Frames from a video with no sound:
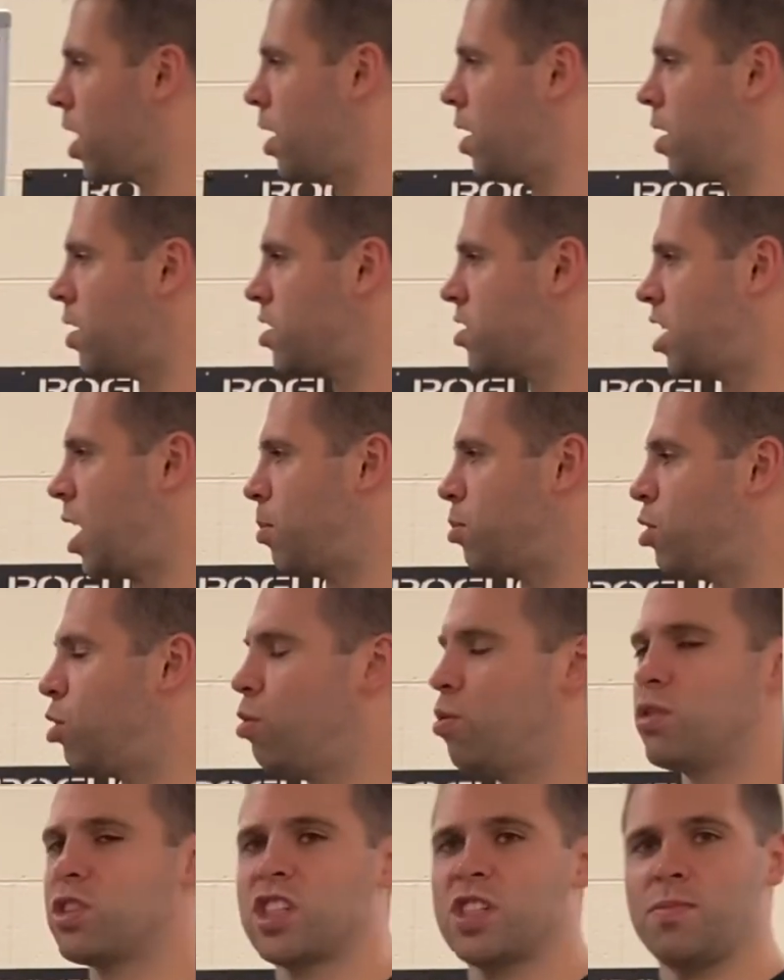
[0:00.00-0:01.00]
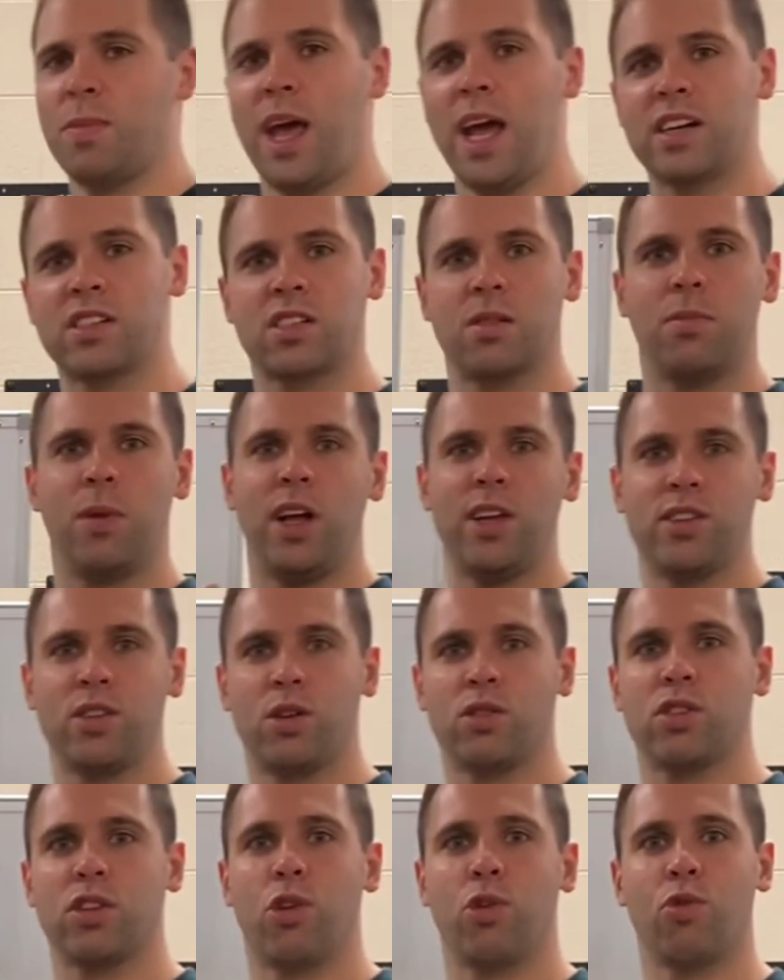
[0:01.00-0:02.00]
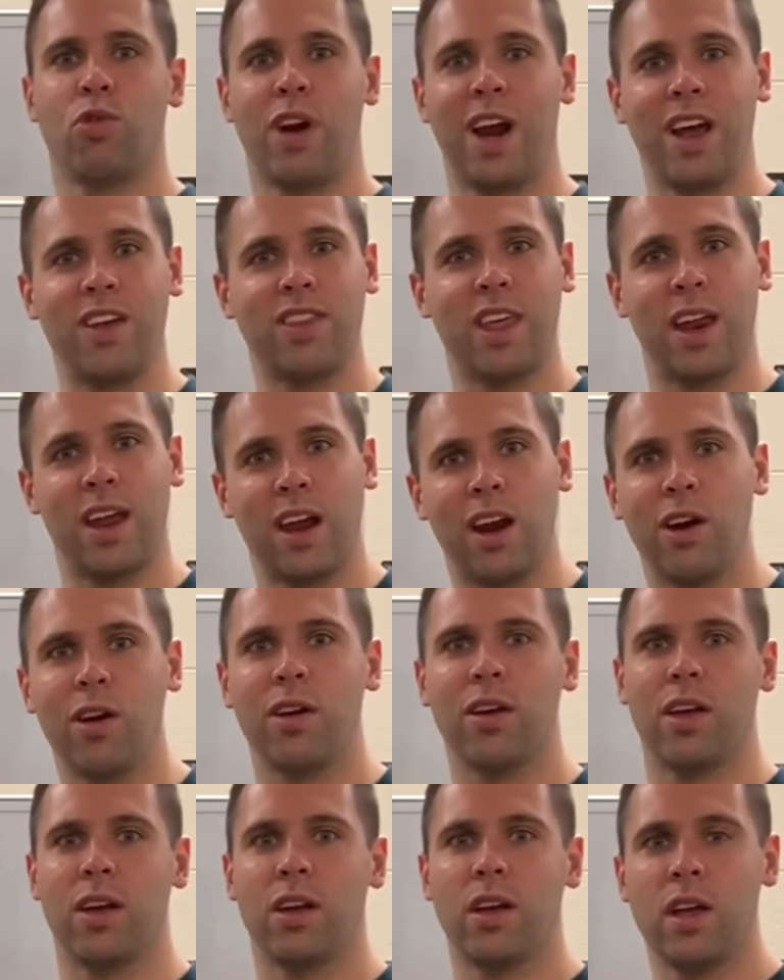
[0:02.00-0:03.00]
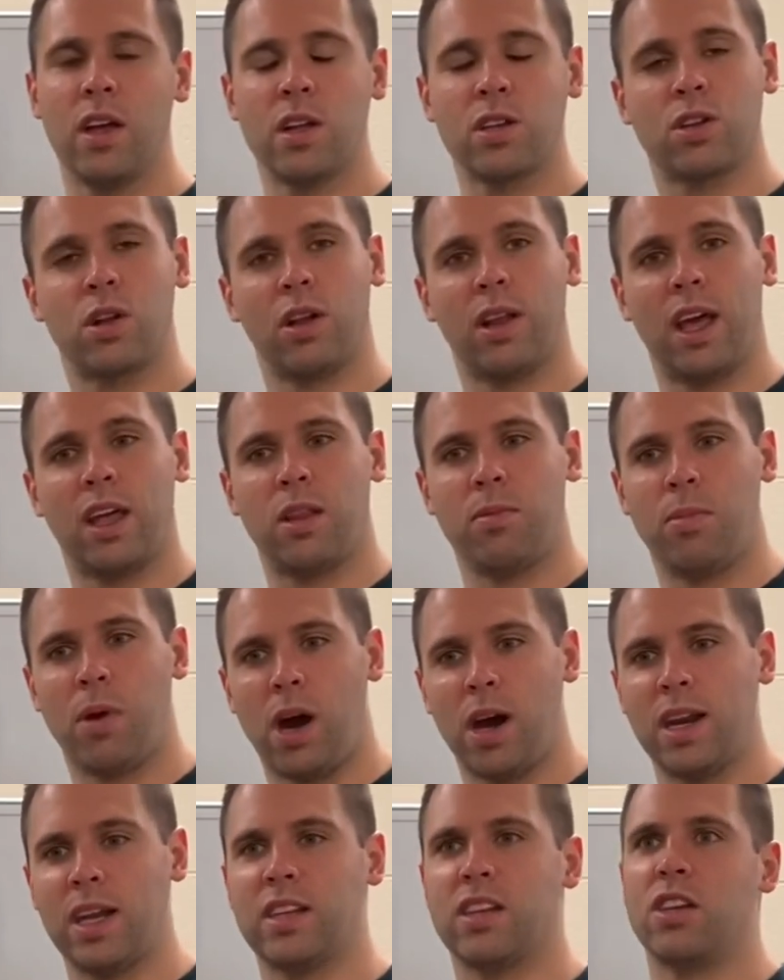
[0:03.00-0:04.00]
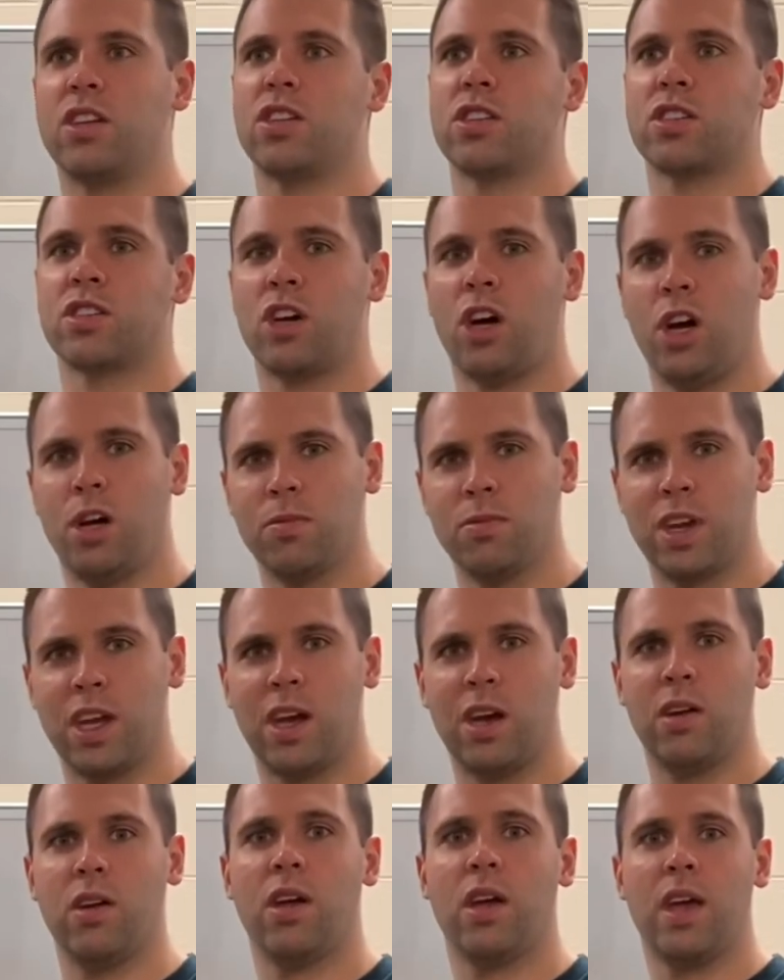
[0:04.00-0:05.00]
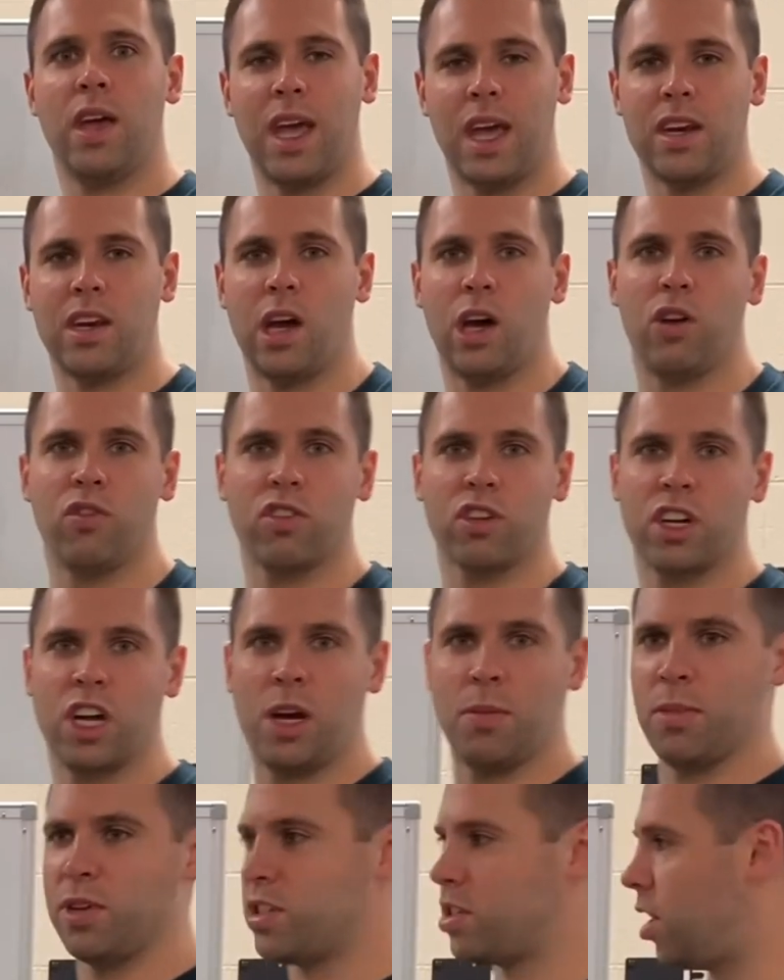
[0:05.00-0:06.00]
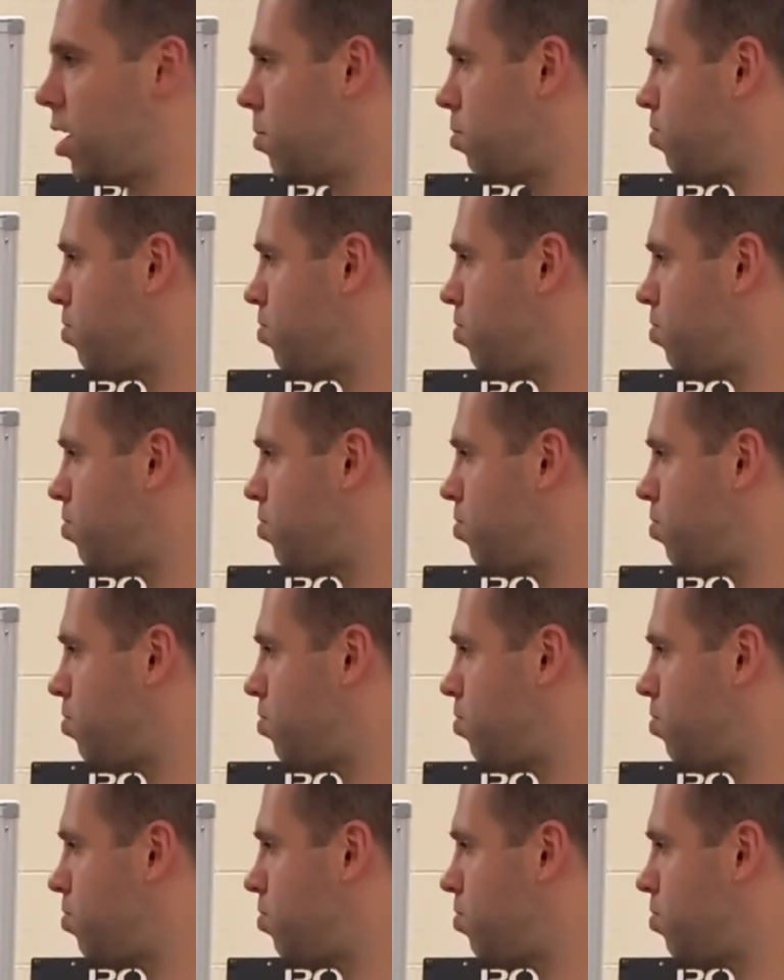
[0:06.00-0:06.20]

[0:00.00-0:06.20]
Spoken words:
Step 2, smash the muscles around that area to allow the body to just calm down and not overcompensate.